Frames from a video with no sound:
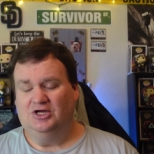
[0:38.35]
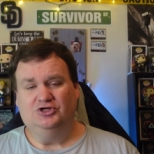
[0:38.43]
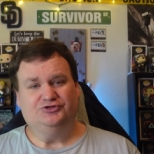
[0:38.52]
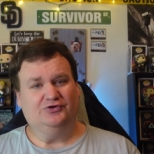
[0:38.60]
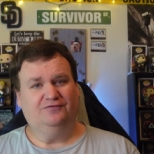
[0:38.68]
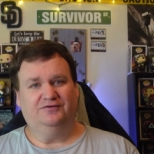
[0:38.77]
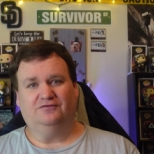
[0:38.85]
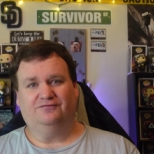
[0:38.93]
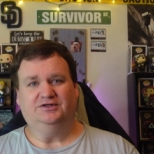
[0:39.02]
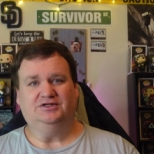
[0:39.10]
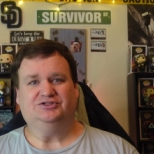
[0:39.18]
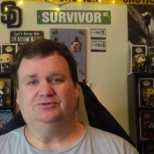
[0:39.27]
So feel
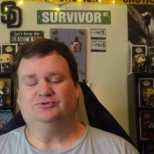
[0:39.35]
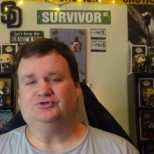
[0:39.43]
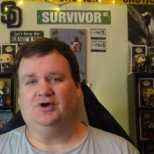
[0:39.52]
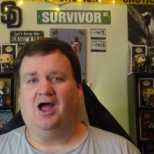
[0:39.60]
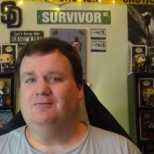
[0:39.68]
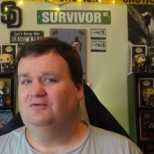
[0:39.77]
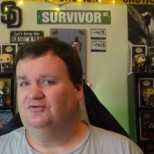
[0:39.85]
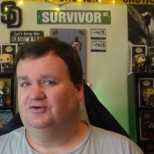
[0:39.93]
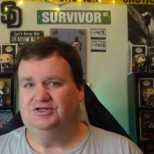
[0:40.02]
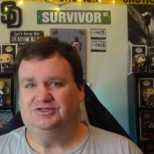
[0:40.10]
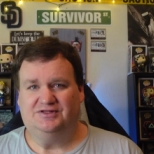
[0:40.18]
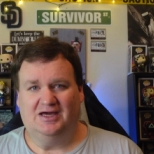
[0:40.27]
free to subscribe if you're
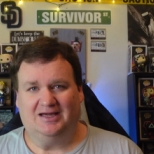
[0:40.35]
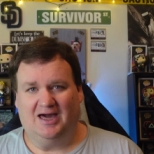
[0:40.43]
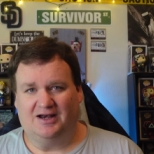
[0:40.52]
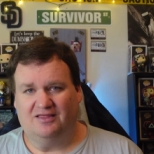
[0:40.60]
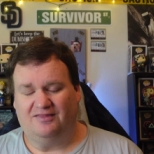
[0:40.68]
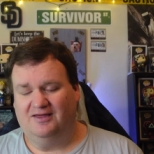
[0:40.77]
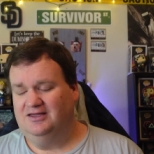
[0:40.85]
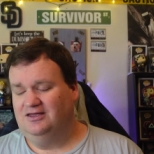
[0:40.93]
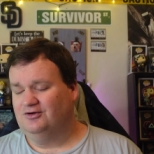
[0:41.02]
into that kind of thing.